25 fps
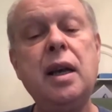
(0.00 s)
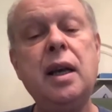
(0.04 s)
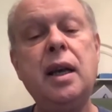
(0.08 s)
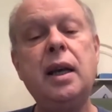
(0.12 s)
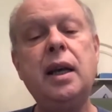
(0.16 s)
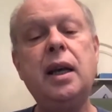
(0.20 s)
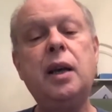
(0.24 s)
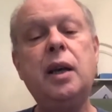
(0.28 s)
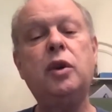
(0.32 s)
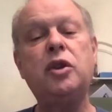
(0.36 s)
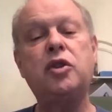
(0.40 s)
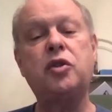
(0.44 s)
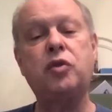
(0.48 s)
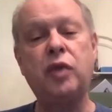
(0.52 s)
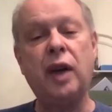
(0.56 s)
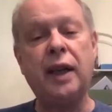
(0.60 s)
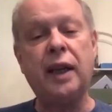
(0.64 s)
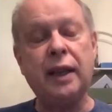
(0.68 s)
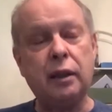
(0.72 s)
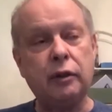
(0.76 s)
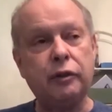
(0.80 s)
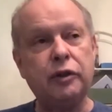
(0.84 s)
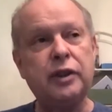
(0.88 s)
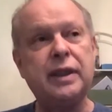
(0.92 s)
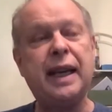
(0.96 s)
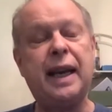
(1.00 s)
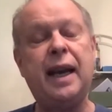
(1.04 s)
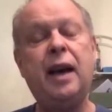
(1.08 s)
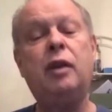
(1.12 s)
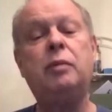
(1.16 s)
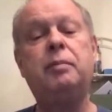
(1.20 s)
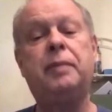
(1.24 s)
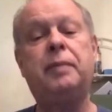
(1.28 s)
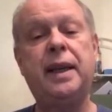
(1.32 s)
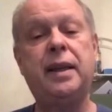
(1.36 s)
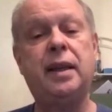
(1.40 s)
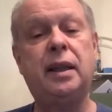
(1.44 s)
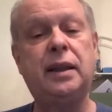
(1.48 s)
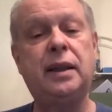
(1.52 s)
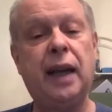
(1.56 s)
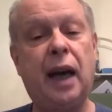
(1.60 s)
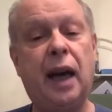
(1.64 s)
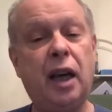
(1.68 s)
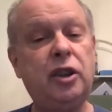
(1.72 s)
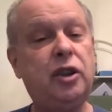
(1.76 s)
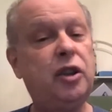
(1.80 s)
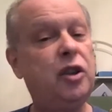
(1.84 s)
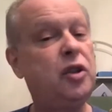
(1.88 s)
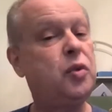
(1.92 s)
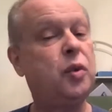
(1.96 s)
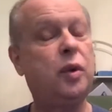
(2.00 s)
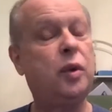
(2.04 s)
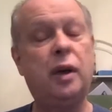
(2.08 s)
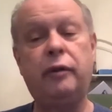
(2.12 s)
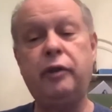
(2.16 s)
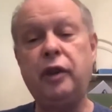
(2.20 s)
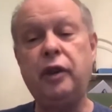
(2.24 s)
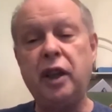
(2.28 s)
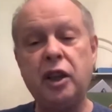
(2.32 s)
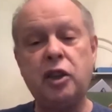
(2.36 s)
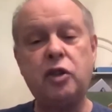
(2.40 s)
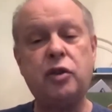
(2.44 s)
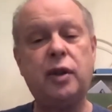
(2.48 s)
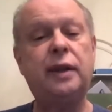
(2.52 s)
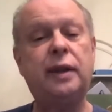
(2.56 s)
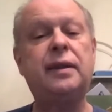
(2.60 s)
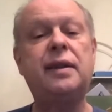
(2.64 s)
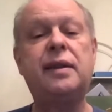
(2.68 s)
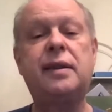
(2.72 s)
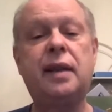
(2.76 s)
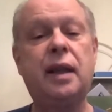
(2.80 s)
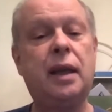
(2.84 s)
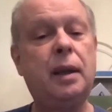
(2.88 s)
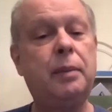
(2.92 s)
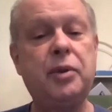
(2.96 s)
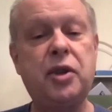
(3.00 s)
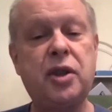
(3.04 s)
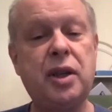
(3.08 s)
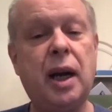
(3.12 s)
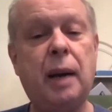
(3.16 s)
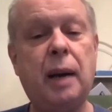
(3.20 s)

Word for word: He was run out of town by the doctors wherever he tried to set up shop.